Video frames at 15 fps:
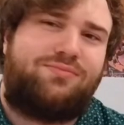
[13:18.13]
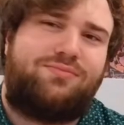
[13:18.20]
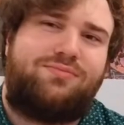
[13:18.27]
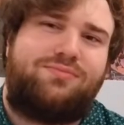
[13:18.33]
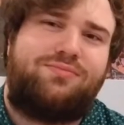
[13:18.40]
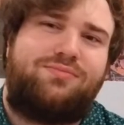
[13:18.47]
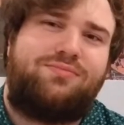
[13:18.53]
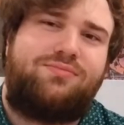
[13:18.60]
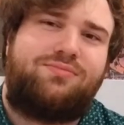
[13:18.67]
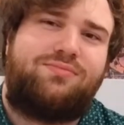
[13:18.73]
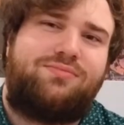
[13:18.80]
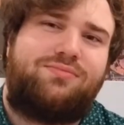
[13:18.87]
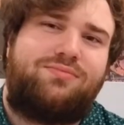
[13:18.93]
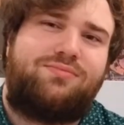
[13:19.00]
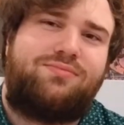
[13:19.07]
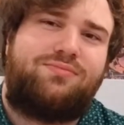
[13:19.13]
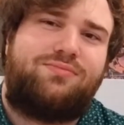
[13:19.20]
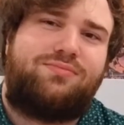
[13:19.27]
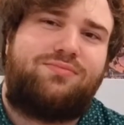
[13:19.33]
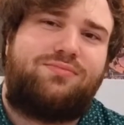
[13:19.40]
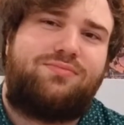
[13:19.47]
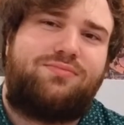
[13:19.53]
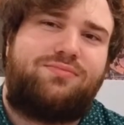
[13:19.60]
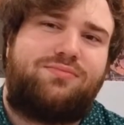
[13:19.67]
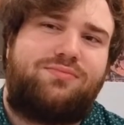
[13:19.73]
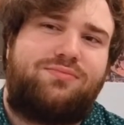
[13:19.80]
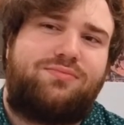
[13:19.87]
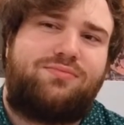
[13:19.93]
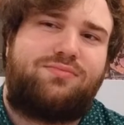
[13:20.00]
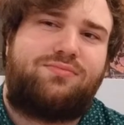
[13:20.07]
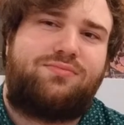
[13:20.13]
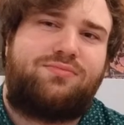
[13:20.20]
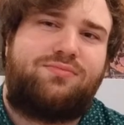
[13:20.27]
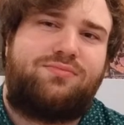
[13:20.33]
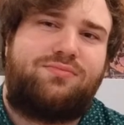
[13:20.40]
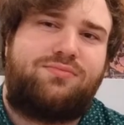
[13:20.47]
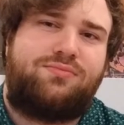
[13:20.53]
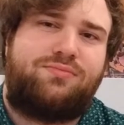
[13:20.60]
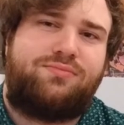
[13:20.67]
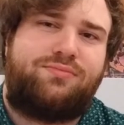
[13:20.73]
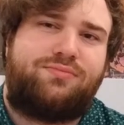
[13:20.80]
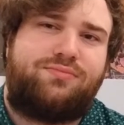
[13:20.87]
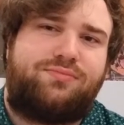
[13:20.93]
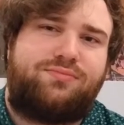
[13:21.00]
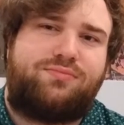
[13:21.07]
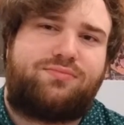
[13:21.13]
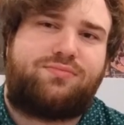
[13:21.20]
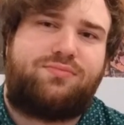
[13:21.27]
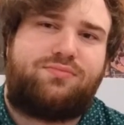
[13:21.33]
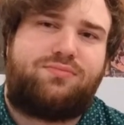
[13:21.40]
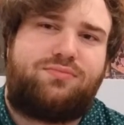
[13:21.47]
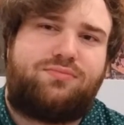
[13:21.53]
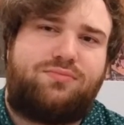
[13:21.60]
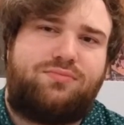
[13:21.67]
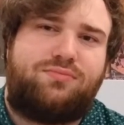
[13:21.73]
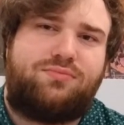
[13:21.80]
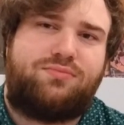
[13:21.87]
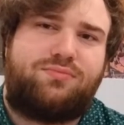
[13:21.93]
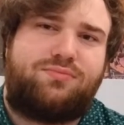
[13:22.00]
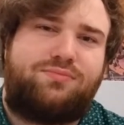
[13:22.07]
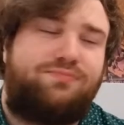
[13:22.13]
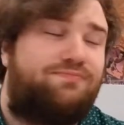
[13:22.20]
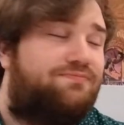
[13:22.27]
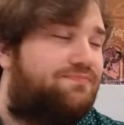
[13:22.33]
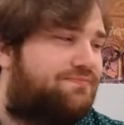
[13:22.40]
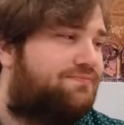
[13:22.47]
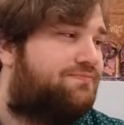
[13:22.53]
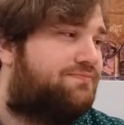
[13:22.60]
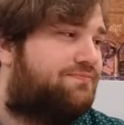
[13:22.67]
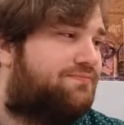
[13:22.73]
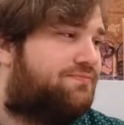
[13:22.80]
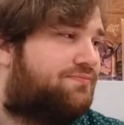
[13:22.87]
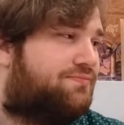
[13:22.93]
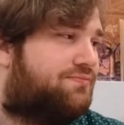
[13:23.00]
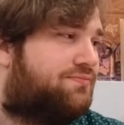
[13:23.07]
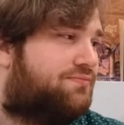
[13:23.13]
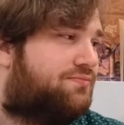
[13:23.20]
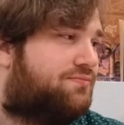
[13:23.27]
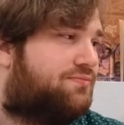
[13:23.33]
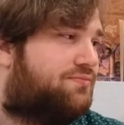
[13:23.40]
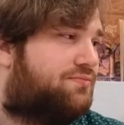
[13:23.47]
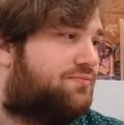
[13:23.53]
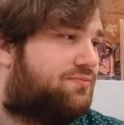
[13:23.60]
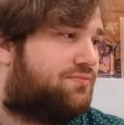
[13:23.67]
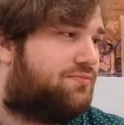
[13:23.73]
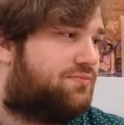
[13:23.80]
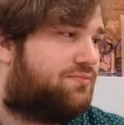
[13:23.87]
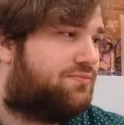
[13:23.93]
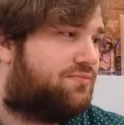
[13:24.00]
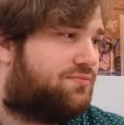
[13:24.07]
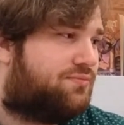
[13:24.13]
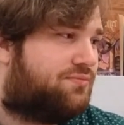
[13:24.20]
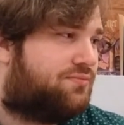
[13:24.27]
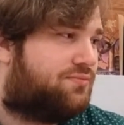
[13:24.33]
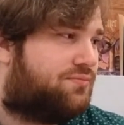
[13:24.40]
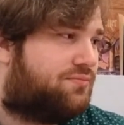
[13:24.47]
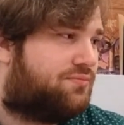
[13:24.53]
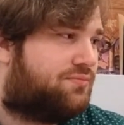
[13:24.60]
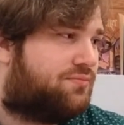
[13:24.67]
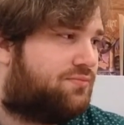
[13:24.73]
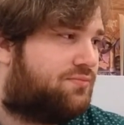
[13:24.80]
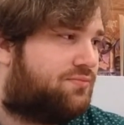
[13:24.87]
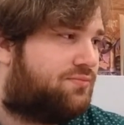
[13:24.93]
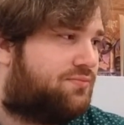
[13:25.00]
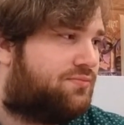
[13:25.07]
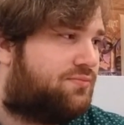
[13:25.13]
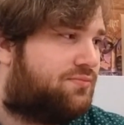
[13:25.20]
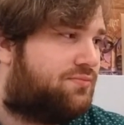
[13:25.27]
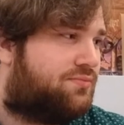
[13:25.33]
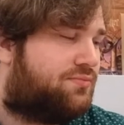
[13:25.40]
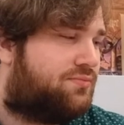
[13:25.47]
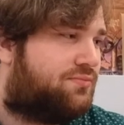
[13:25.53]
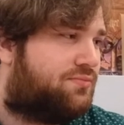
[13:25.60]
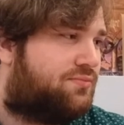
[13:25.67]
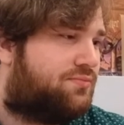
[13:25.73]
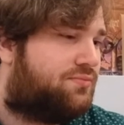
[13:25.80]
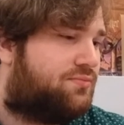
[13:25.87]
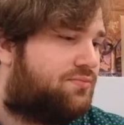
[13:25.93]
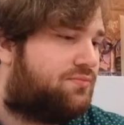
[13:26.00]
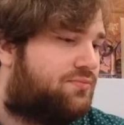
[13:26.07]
No words are spoken by the person on screen.